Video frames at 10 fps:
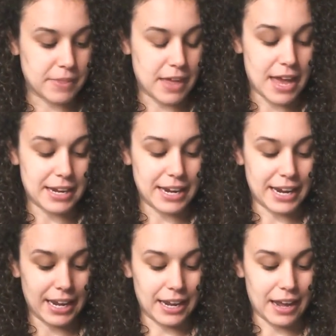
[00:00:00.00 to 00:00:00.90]
then
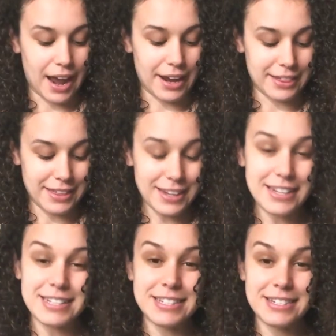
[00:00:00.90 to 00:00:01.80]
I
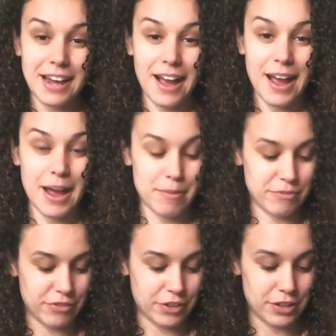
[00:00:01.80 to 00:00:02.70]
think it's
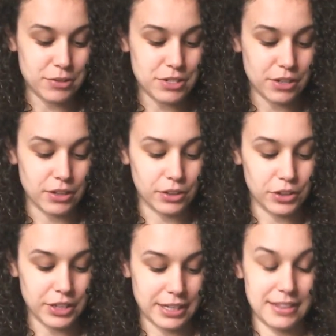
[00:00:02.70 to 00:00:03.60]
time for you to
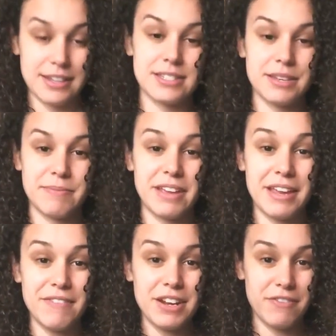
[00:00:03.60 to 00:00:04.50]
look at this. And
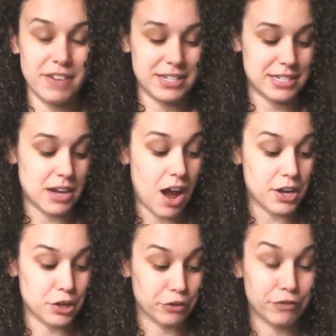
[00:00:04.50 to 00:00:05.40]
even if it's
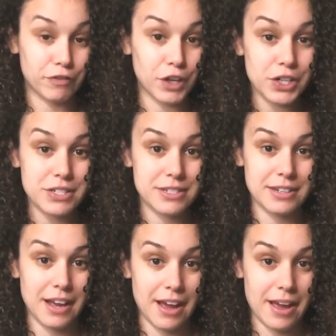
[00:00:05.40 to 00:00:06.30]
not your first
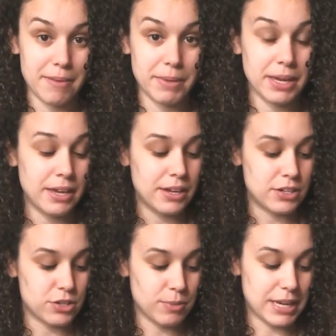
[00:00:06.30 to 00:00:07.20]
time
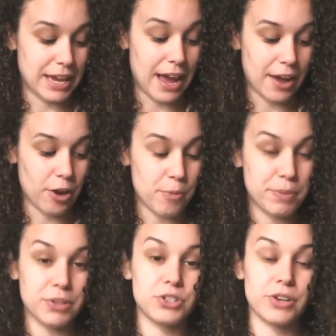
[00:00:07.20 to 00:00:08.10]
doing it, I
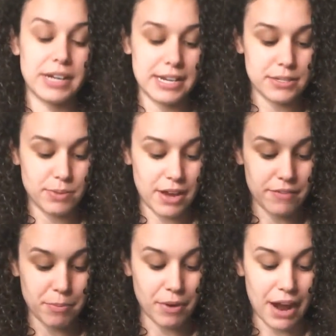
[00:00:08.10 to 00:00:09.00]
hope you'll join us. We
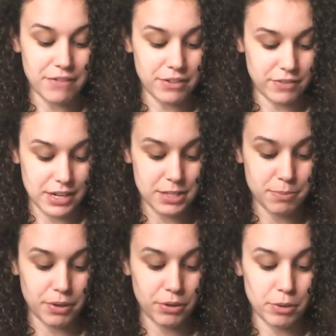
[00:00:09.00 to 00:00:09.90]
have a private
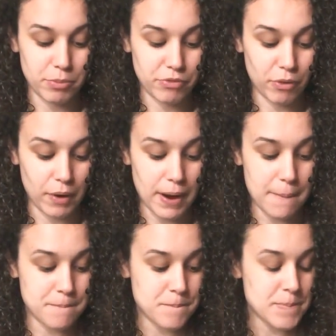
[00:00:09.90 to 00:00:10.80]
Facebook group for
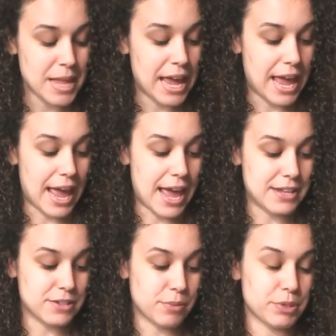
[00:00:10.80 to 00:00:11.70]
it,
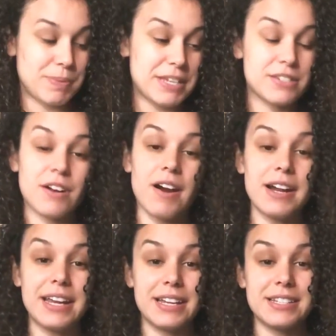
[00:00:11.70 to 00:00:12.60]
and so we'll be
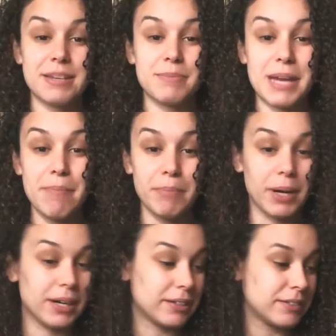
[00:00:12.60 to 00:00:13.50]
starting in September.